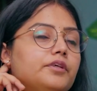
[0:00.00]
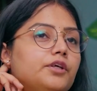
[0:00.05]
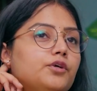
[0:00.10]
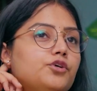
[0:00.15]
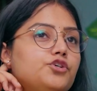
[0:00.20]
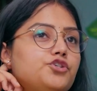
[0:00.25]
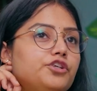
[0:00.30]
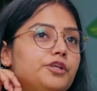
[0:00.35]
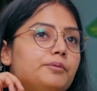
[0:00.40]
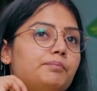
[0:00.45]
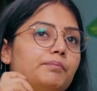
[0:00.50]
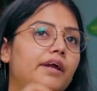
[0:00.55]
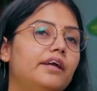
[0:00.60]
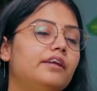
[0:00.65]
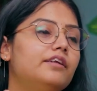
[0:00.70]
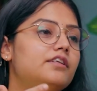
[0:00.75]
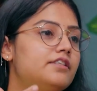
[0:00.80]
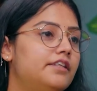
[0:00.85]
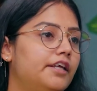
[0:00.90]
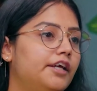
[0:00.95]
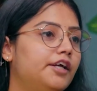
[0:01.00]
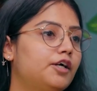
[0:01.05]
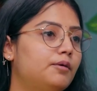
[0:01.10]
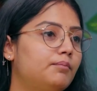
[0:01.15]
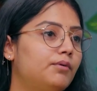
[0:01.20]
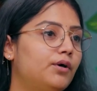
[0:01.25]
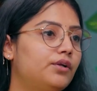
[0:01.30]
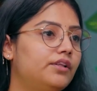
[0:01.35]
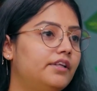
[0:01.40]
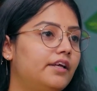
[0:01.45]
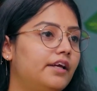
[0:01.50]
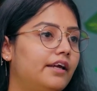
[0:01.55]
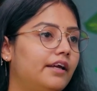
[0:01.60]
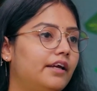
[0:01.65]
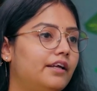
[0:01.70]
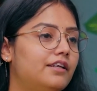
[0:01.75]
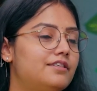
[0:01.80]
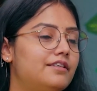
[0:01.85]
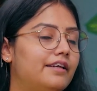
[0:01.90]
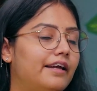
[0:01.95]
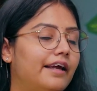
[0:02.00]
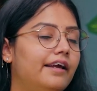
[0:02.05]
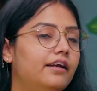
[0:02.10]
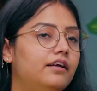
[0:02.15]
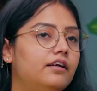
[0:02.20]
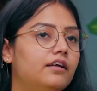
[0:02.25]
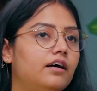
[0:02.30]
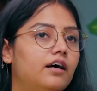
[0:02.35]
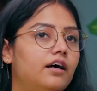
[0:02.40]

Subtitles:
usually parents think about their kids, right?